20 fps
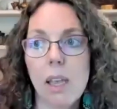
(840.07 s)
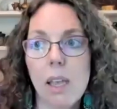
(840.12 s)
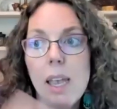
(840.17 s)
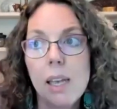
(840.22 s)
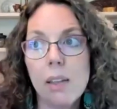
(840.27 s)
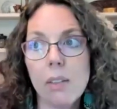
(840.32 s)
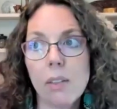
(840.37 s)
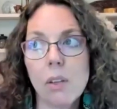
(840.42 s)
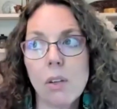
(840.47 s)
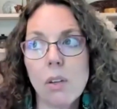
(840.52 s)

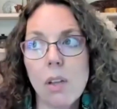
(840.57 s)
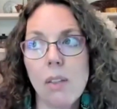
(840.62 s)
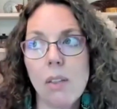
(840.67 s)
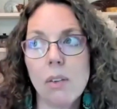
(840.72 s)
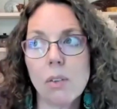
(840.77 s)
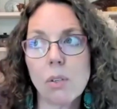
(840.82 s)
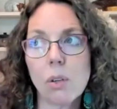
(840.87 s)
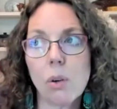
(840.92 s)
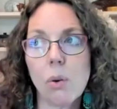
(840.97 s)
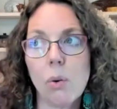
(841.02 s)
and
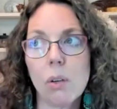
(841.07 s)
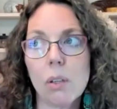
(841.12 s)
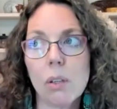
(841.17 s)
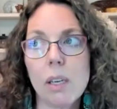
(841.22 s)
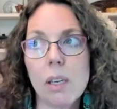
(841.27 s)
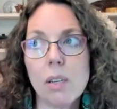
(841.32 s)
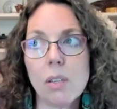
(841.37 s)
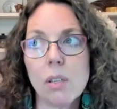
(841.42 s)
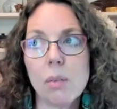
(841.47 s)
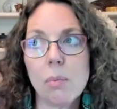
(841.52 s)
there's a
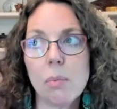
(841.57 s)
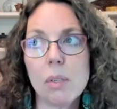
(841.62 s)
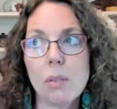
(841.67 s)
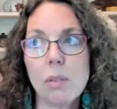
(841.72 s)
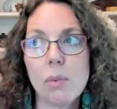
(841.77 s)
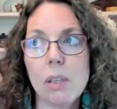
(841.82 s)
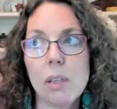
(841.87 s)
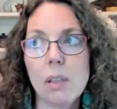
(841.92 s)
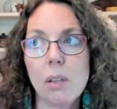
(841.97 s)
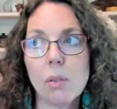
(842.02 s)
correlation
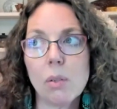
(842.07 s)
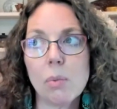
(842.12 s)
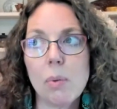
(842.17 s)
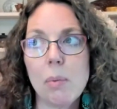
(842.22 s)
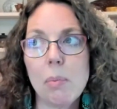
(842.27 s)
between those